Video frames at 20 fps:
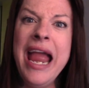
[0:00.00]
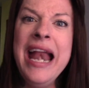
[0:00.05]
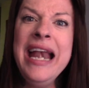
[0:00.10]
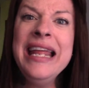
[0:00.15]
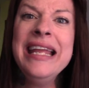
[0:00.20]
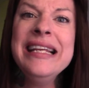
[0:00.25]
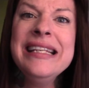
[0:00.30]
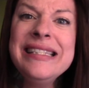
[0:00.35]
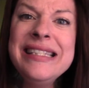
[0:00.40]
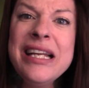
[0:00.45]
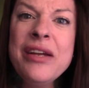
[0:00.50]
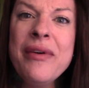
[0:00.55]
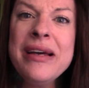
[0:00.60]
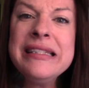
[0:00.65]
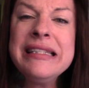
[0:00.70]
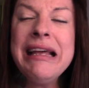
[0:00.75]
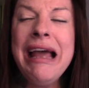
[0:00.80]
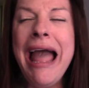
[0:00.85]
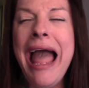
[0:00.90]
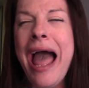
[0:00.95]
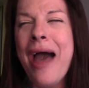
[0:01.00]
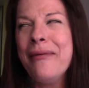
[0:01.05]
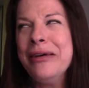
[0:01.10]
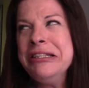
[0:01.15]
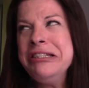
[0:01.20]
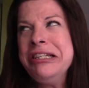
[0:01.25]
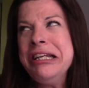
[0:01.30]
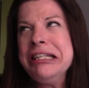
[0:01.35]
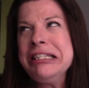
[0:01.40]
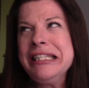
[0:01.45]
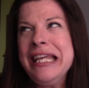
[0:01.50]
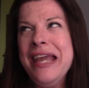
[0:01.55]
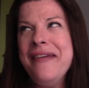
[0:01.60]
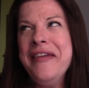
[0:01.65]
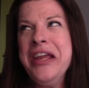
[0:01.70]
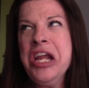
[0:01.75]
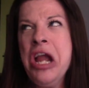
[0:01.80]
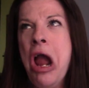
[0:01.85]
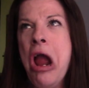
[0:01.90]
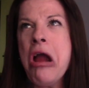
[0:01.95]
And his thing was, I was just
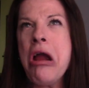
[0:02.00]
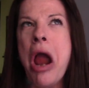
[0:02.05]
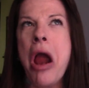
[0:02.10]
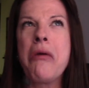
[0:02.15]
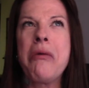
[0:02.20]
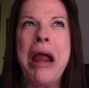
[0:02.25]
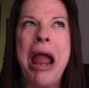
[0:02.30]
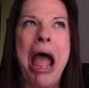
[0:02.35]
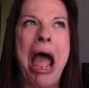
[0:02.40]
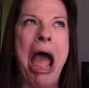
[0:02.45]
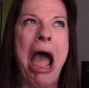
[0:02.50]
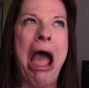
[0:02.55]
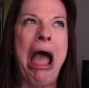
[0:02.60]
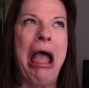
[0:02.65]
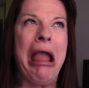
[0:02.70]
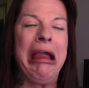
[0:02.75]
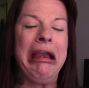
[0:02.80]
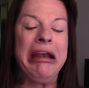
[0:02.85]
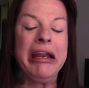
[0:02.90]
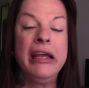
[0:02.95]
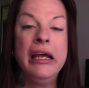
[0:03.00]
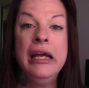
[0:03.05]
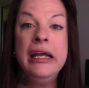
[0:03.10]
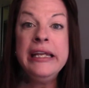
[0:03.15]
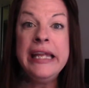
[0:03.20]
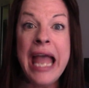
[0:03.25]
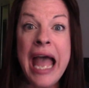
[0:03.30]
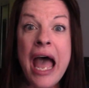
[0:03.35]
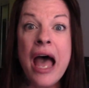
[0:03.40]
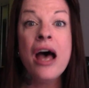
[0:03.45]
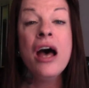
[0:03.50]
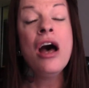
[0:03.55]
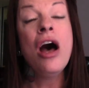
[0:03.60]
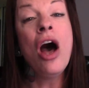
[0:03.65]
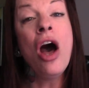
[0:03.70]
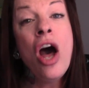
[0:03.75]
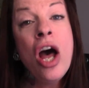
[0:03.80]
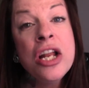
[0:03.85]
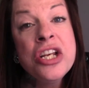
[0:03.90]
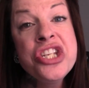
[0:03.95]
giving her a ride. Yeah,
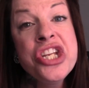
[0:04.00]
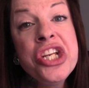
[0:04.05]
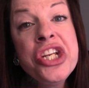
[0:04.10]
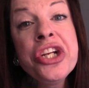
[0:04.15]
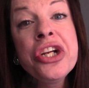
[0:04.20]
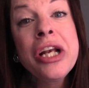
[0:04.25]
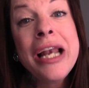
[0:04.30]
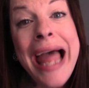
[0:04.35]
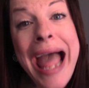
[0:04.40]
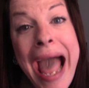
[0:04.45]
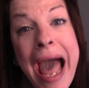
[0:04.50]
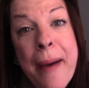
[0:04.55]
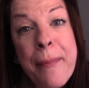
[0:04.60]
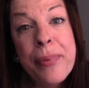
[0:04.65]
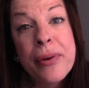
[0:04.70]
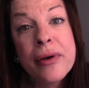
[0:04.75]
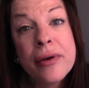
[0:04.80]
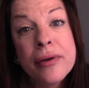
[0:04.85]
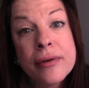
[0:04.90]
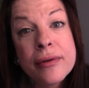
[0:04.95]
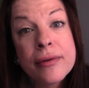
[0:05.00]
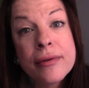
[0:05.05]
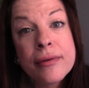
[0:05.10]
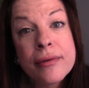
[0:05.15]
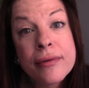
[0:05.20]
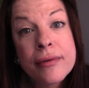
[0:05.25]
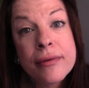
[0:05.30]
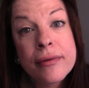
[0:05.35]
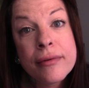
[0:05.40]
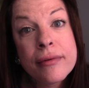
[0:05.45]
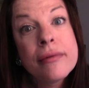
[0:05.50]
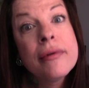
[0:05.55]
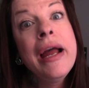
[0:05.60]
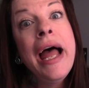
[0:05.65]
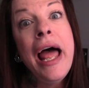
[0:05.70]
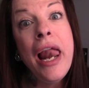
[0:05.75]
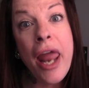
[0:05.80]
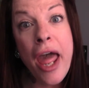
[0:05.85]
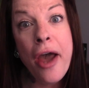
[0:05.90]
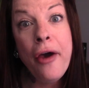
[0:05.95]
onto your lap.
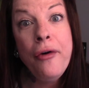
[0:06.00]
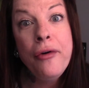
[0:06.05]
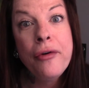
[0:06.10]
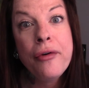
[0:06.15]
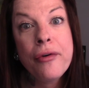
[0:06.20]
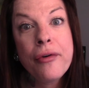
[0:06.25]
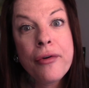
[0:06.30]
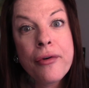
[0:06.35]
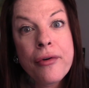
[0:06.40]
Hello.